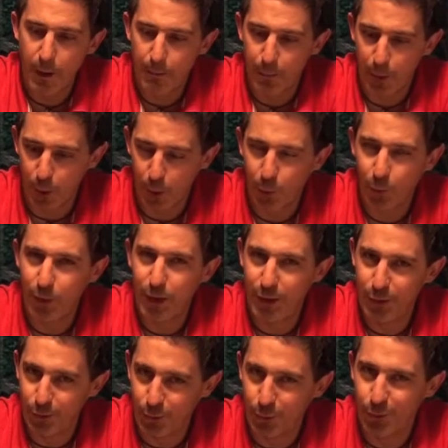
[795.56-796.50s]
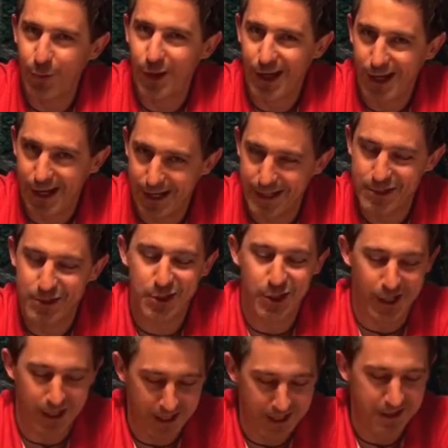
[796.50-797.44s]
But all in all,
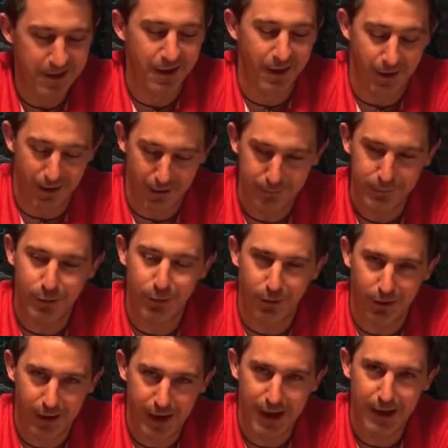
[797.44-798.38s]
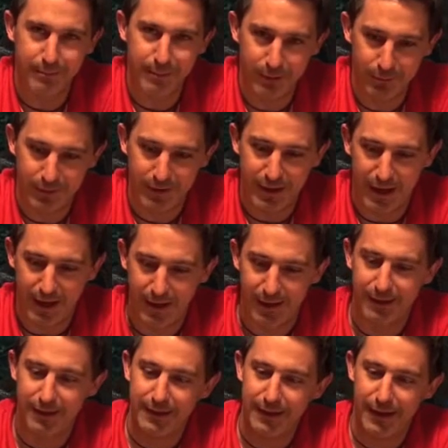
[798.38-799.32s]
actually, I'm quite happy with
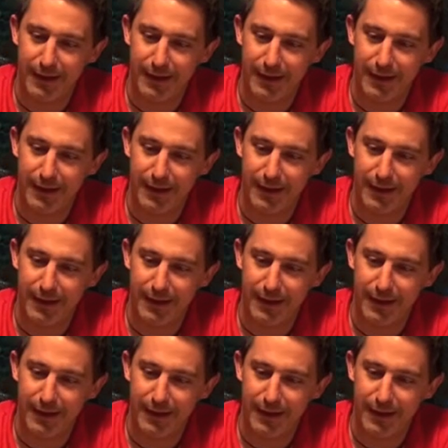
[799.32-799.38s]
that.